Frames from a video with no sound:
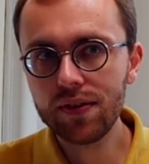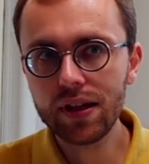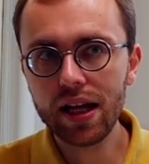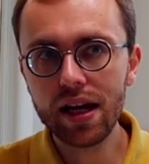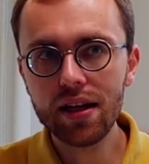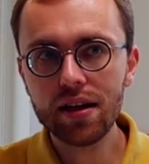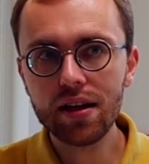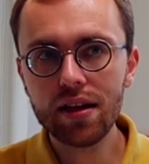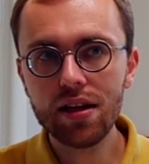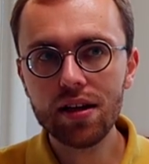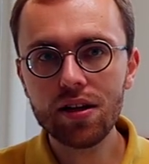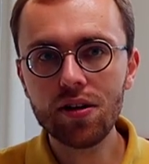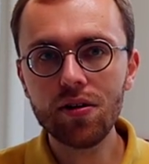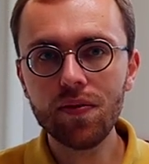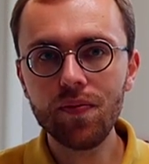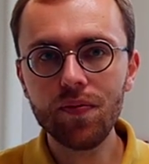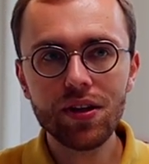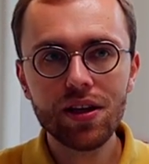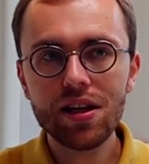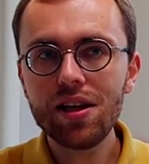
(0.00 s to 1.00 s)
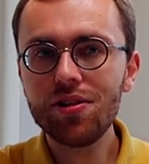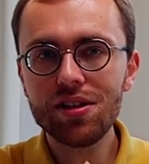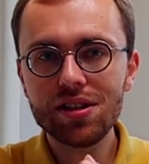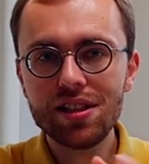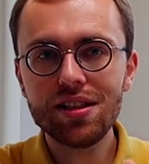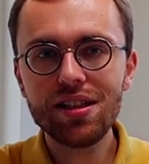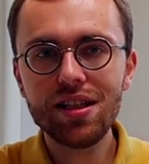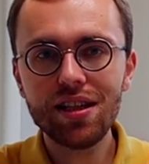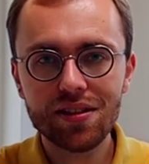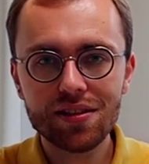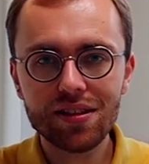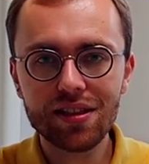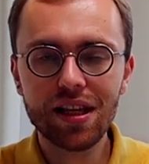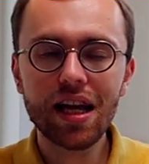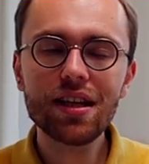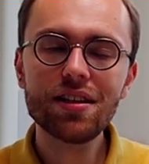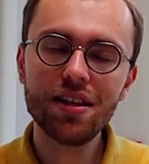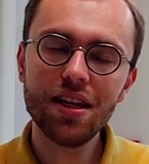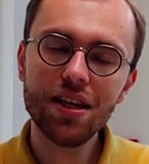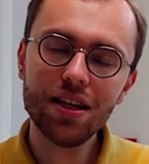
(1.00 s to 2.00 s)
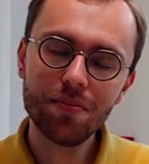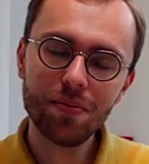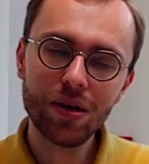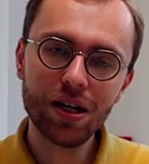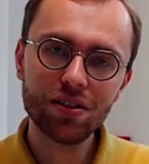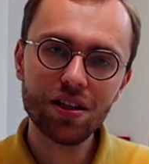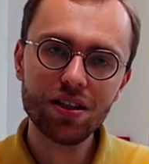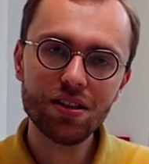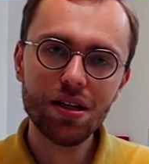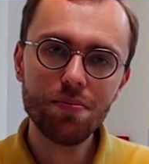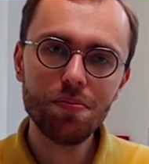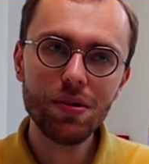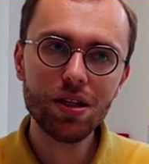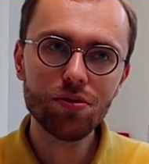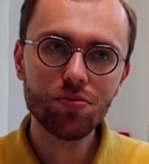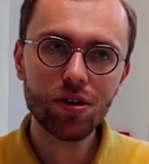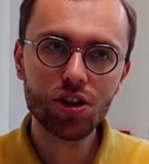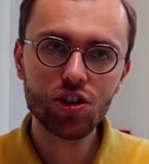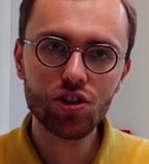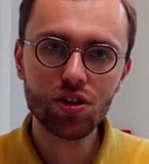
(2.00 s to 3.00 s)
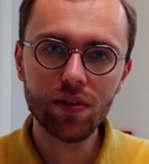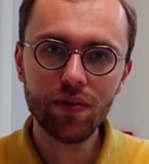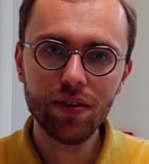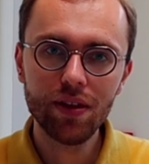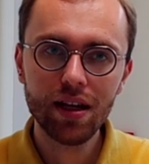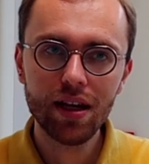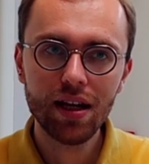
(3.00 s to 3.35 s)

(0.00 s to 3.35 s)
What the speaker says: Like, you know, here is the deal. The last thing about, let's say, being Russian.